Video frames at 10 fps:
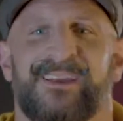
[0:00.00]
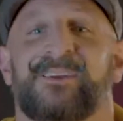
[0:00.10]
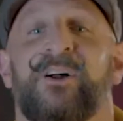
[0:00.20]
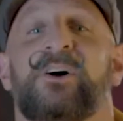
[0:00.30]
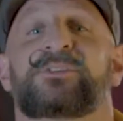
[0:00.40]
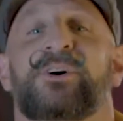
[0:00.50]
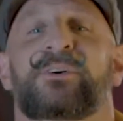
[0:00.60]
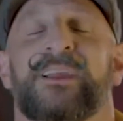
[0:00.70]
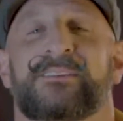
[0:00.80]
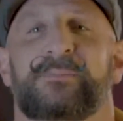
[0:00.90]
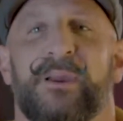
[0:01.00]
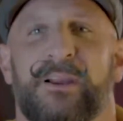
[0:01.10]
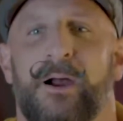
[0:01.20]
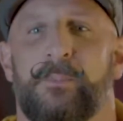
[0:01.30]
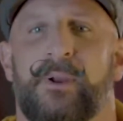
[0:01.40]
You'll also get to pick
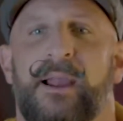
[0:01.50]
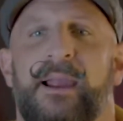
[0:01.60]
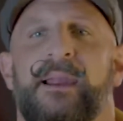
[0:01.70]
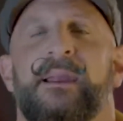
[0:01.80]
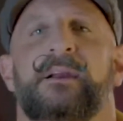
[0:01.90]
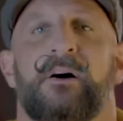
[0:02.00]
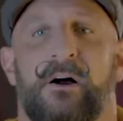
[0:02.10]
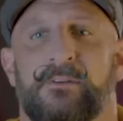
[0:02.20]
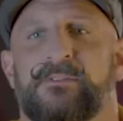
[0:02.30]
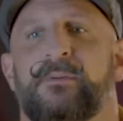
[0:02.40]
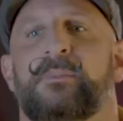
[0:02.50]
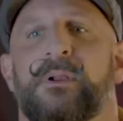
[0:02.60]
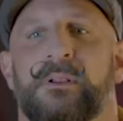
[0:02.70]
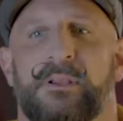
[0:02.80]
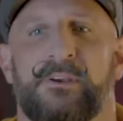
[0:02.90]
up a awesome
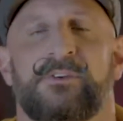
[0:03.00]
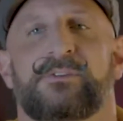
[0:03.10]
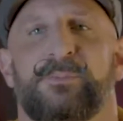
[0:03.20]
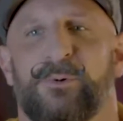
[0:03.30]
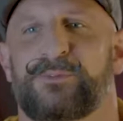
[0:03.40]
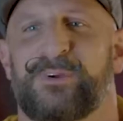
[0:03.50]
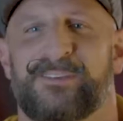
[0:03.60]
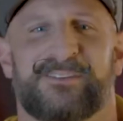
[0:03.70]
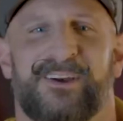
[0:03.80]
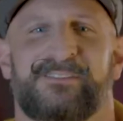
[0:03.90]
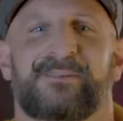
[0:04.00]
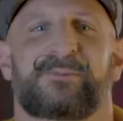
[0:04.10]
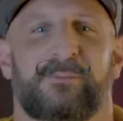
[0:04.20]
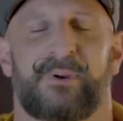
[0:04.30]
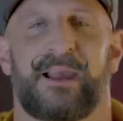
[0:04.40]
Legion Sports Fest custom
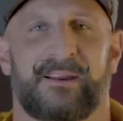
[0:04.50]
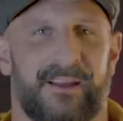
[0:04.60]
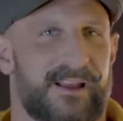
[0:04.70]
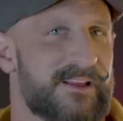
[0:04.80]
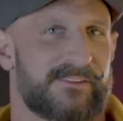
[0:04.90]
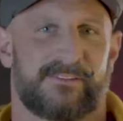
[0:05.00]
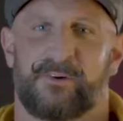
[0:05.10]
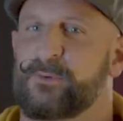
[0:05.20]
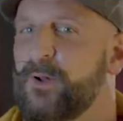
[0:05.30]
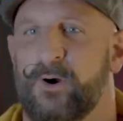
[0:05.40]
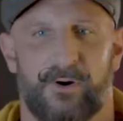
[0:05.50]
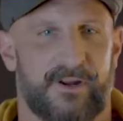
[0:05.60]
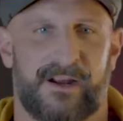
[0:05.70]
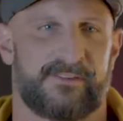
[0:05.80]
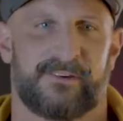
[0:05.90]
gym bag stuffed with all
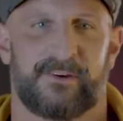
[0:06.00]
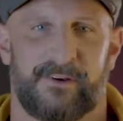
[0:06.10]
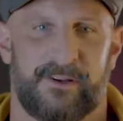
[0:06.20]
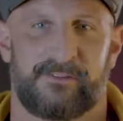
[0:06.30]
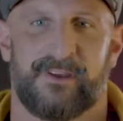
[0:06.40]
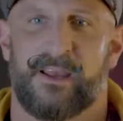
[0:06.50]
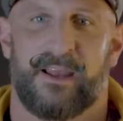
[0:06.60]
kinds of goodies,